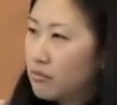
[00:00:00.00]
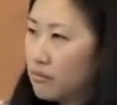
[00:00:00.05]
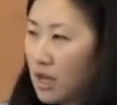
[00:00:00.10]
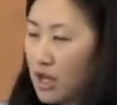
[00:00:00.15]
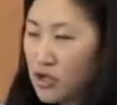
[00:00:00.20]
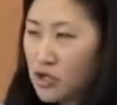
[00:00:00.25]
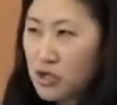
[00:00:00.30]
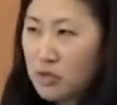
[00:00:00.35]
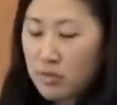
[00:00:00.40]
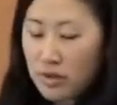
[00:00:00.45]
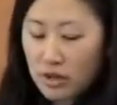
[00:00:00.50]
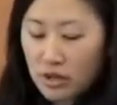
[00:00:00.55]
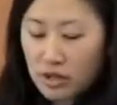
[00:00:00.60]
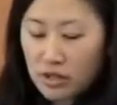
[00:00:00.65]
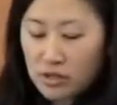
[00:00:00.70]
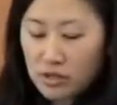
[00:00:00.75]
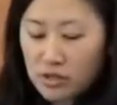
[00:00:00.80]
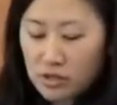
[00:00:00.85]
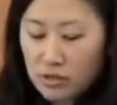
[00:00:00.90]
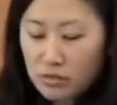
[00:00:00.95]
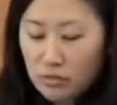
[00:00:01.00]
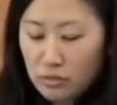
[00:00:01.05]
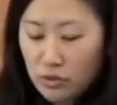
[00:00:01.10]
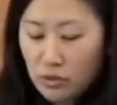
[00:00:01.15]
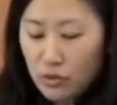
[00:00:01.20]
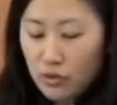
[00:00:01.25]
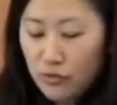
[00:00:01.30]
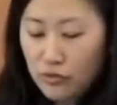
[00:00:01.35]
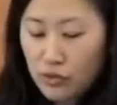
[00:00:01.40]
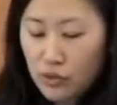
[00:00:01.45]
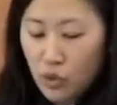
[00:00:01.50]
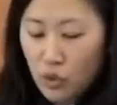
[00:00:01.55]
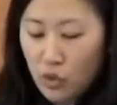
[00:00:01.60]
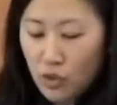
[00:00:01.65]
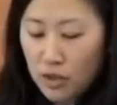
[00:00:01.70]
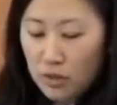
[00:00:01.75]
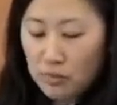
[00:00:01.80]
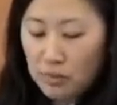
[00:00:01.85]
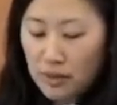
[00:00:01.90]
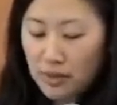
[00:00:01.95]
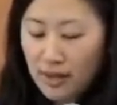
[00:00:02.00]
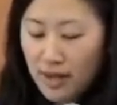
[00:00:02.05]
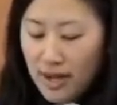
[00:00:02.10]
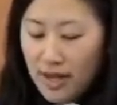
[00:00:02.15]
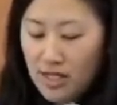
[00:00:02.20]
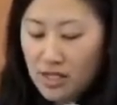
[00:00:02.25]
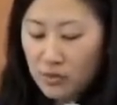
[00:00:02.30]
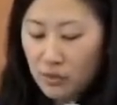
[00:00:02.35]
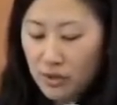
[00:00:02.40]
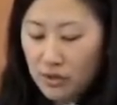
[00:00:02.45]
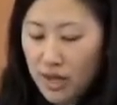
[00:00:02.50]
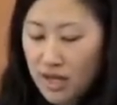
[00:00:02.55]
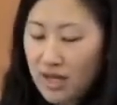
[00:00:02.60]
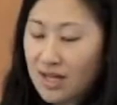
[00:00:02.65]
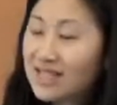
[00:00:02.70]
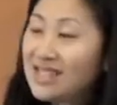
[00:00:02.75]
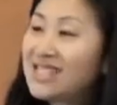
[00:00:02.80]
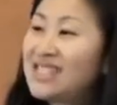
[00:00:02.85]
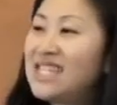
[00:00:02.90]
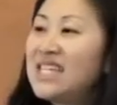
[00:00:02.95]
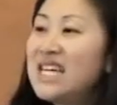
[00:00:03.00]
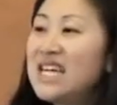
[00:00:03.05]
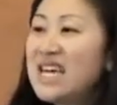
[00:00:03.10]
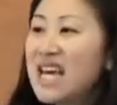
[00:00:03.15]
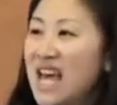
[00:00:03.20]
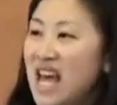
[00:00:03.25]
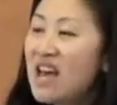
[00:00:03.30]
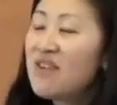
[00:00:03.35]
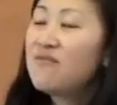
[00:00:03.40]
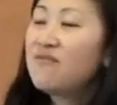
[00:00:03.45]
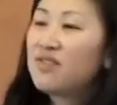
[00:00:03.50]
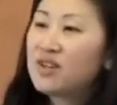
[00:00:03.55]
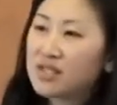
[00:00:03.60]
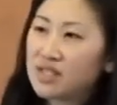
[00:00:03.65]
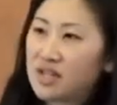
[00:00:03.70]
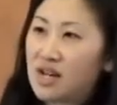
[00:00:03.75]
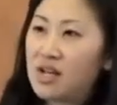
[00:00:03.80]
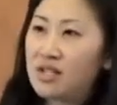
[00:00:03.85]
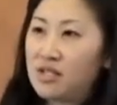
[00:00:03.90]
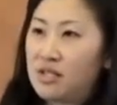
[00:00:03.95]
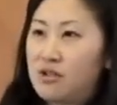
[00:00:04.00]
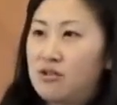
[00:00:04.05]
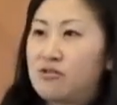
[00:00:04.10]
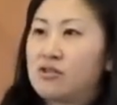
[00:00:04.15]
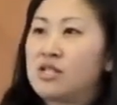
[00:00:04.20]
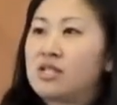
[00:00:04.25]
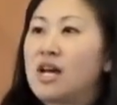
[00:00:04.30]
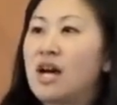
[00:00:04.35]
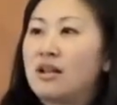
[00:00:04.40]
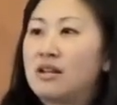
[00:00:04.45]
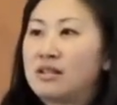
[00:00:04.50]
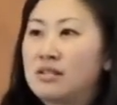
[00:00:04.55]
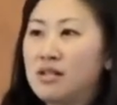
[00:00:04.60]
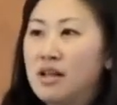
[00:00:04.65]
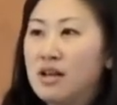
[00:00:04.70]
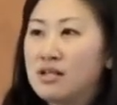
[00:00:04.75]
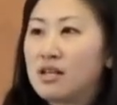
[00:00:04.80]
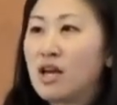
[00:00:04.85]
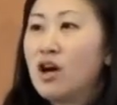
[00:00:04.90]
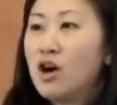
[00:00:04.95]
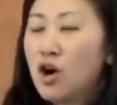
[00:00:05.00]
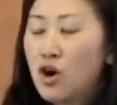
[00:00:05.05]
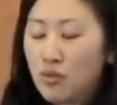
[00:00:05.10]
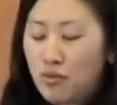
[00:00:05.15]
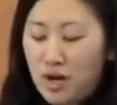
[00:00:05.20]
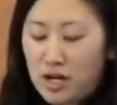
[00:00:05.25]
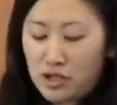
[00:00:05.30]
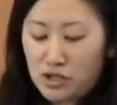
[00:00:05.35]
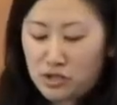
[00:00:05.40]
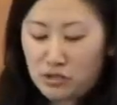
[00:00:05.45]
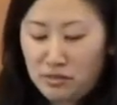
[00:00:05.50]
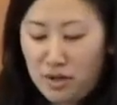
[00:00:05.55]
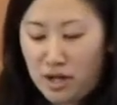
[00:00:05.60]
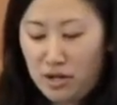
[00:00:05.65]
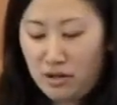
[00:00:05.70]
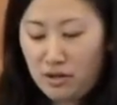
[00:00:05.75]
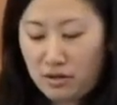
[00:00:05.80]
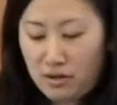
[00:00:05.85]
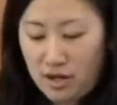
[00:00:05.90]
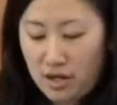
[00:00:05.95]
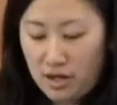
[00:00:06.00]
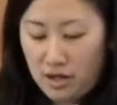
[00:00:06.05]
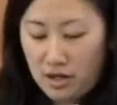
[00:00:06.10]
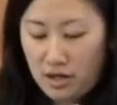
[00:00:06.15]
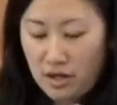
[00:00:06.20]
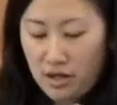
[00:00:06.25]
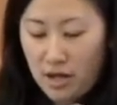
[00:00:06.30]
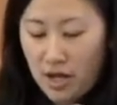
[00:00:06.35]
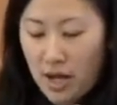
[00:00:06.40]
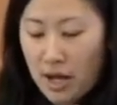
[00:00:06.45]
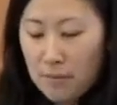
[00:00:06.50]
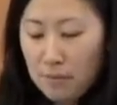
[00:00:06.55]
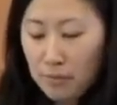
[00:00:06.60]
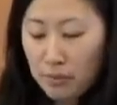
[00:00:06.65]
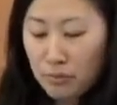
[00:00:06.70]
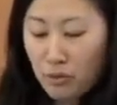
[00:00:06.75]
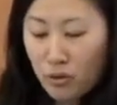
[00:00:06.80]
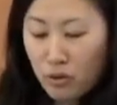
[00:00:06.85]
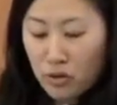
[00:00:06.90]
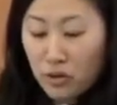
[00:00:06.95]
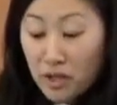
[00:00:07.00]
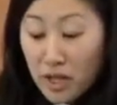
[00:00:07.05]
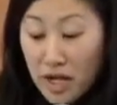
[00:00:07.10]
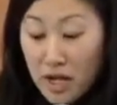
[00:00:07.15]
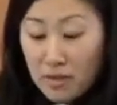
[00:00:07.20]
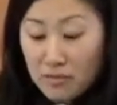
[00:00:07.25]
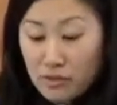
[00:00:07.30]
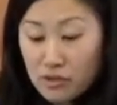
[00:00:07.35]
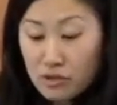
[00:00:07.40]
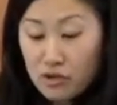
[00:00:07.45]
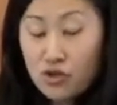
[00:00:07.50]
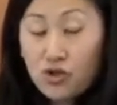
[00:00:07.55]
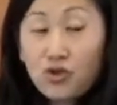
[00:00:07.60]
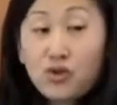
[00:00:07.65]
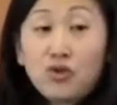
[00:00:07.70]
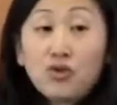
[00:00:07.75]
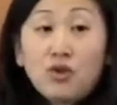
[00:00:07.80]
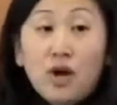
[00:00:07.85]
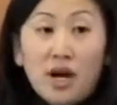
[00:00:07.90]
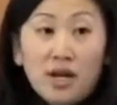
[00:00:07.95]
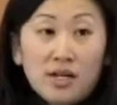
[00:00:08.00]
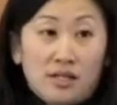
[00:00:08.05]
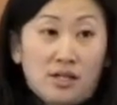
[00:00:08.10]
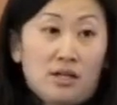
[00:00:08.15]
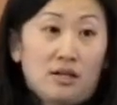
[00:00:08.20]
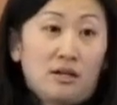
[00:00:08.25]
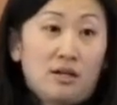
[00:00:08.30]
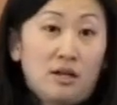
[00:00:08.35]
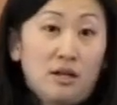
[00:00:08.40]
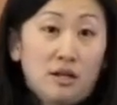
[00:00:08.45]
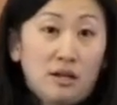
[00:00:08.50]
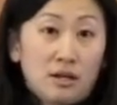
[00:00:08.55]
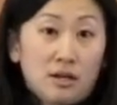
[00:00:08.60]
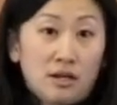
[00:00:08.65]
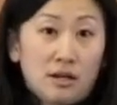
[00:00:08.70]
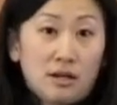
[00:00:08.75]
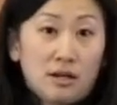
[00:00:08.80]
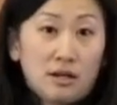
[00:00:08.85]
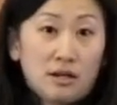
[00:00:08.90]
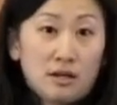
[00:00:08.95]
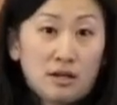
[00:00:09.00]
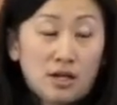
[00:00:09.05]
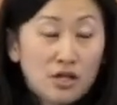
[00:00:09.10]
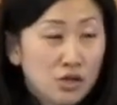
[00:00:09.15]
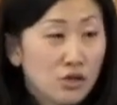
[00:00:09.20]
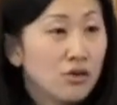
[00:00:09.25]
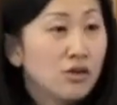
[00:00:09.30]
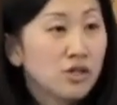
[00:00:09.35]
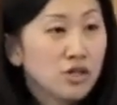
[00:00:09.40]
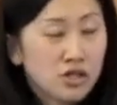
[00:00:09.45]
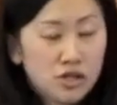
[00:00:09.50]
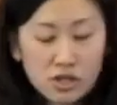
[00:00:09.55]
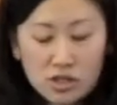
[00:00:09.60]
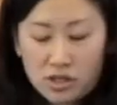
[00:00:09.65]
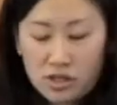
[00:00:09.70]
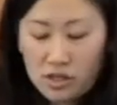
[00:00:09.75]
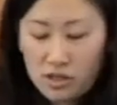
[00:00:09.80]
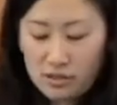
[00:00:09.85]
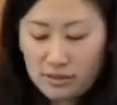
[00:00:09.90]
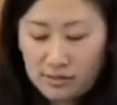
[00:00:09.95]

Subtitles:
Asian Americans to move toward a place where they could de-emphasize their status as a racial minority and proclaim their true identity as Christians.